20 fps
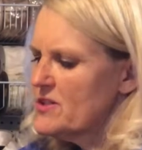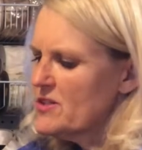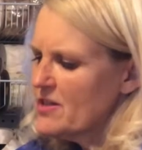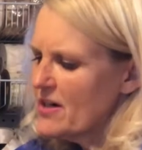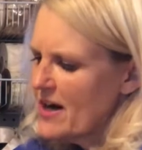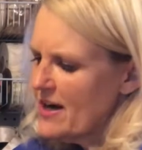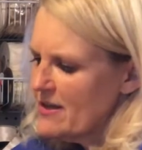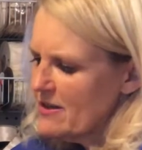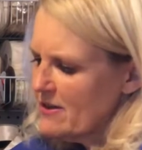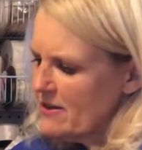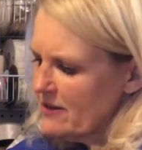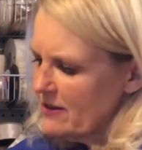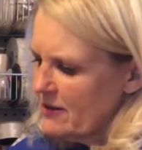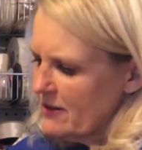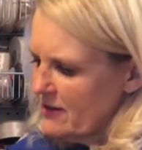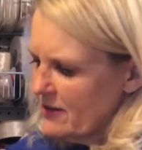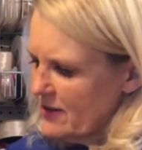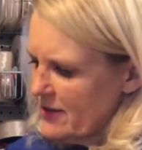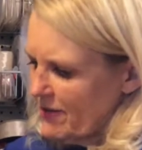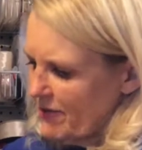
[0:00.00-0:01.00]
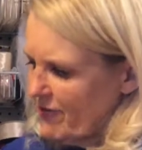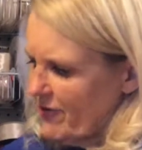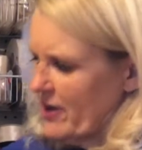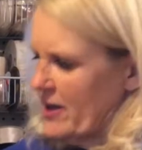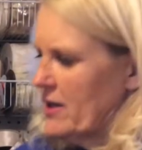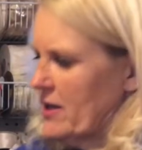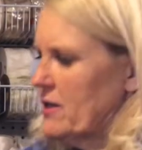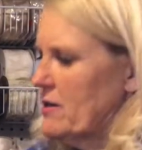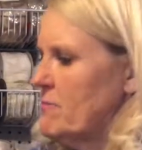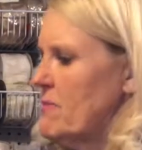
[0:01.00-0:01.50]
style is a little
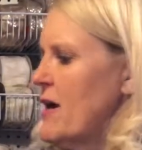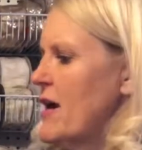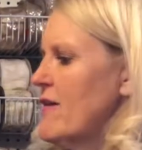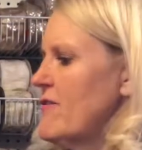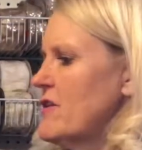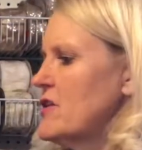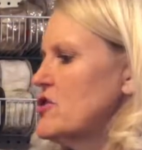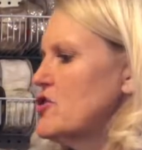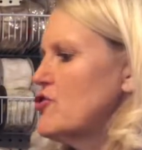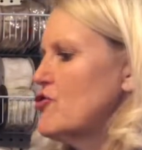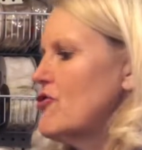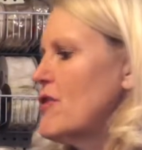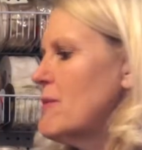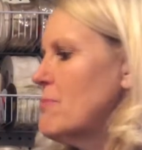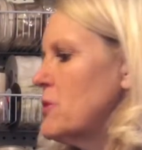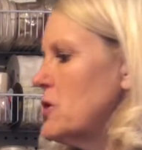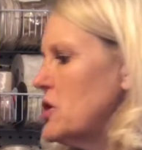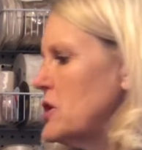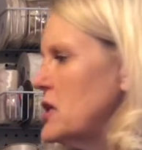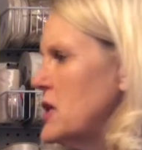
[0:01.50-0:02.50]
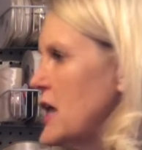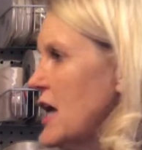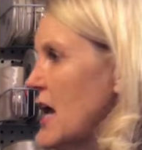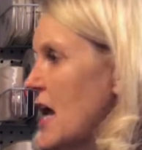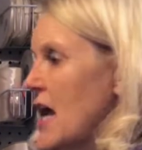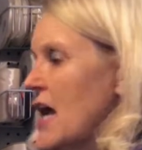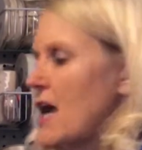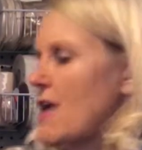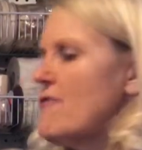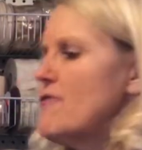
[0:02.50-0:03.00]
different. I'm having trouble.
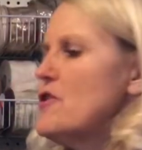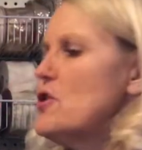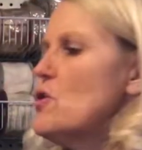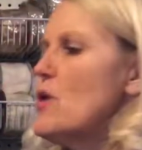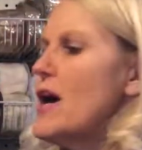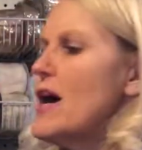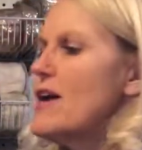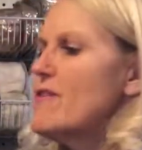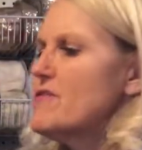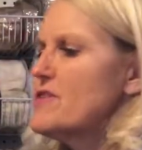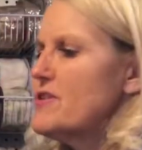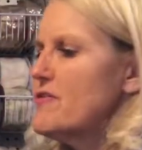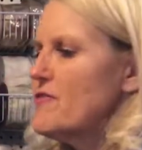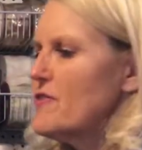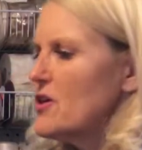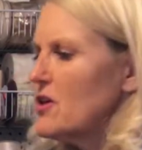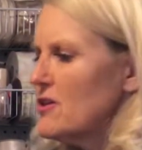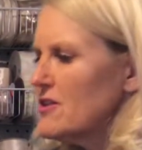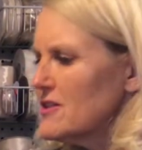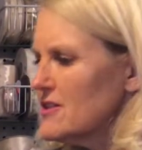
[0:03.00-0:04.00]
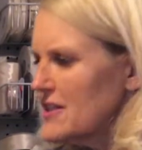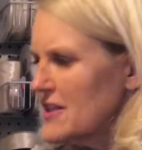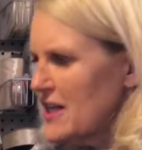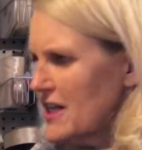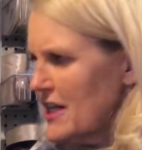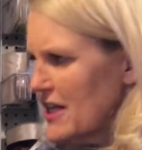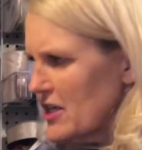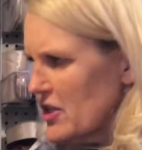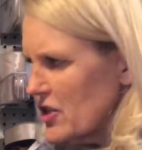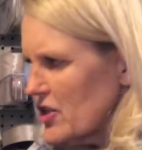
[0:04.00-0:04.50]
If you have difficulty
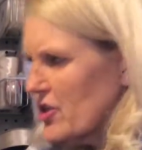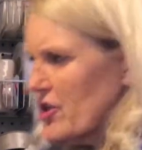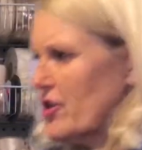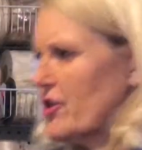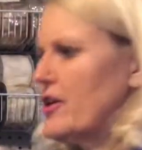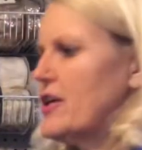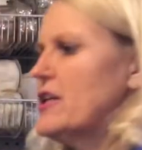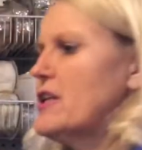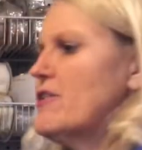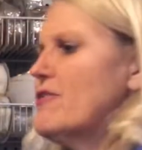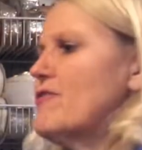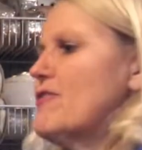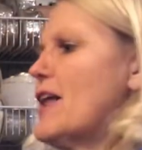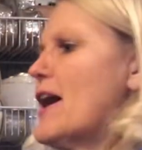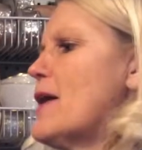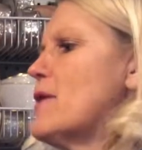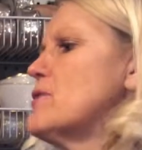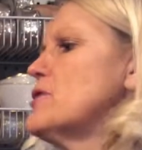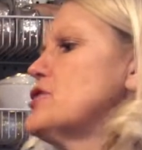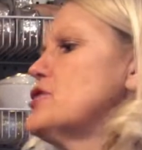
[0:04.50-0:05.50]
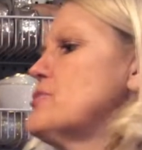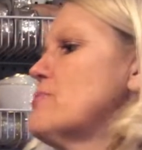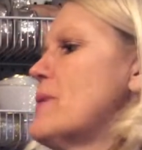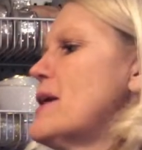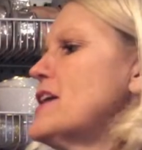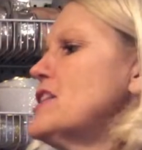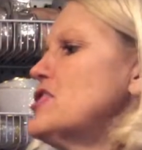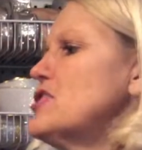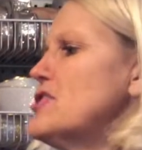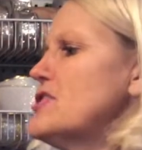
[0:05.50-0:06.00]
inserting the flowers, you
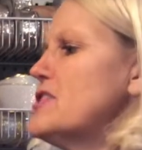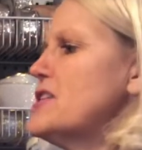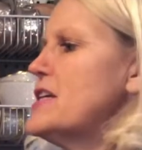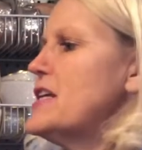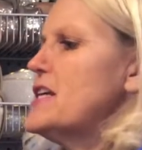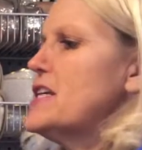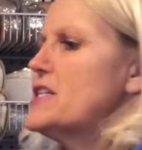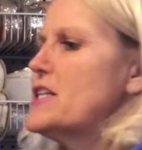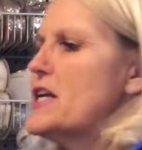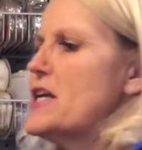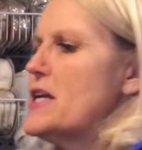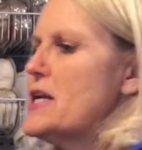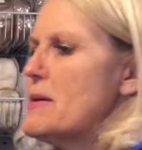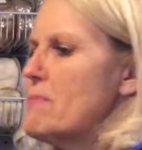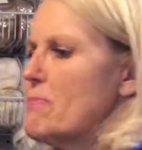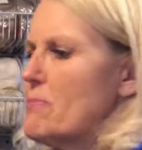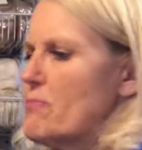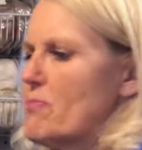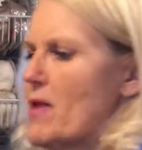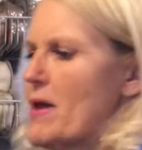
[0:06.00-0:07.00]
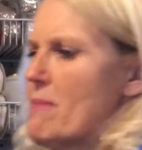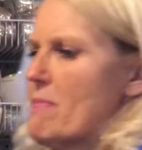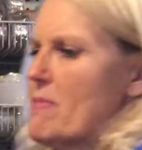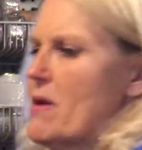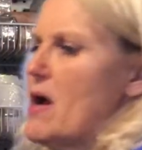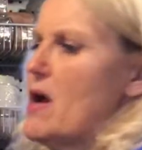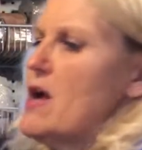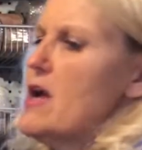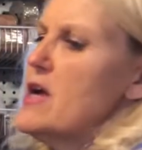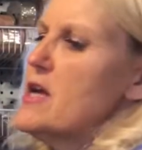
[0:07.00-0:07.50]
might just need to nip
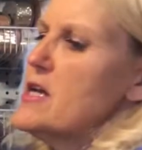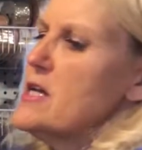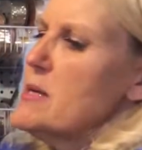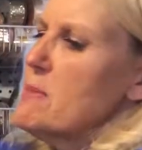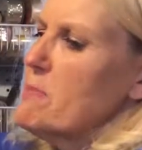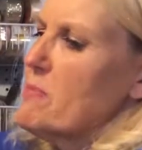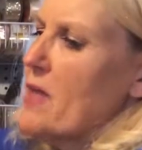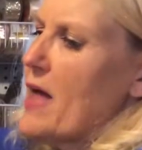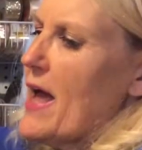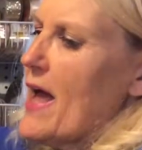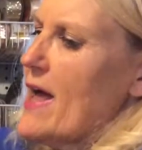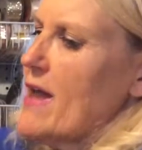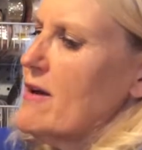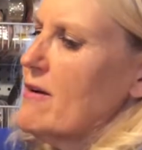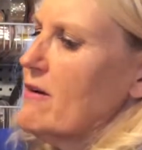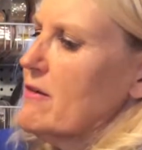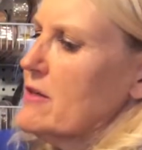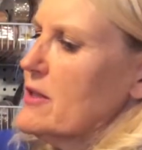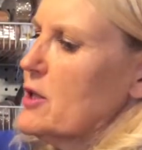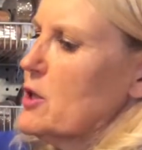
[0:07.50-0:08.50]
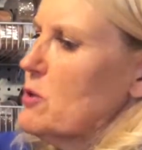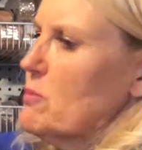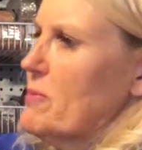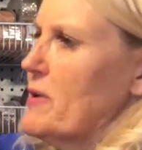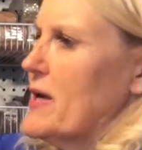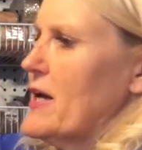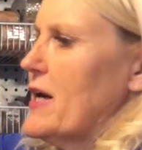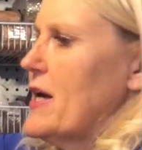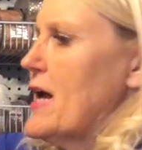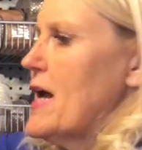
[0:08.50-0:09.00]
the end a little
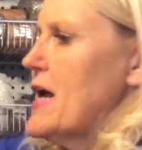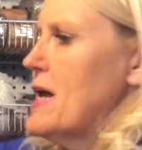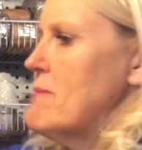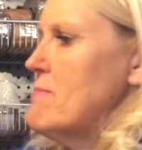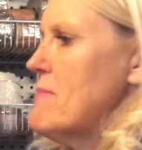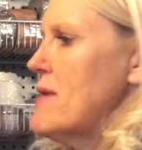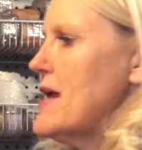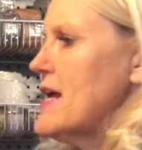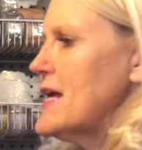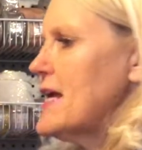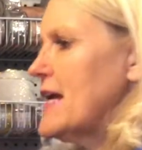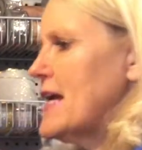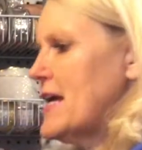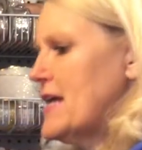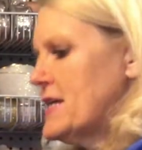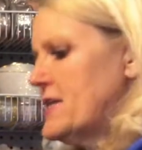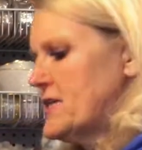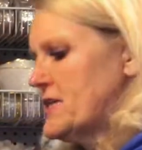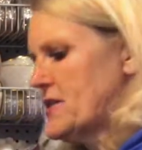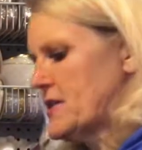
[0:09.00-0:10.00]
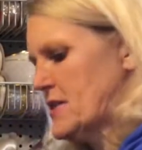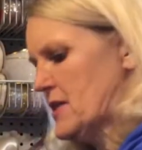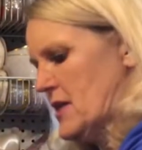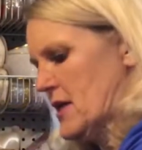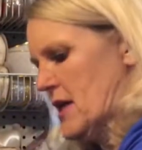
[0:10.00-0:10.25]
bit and make it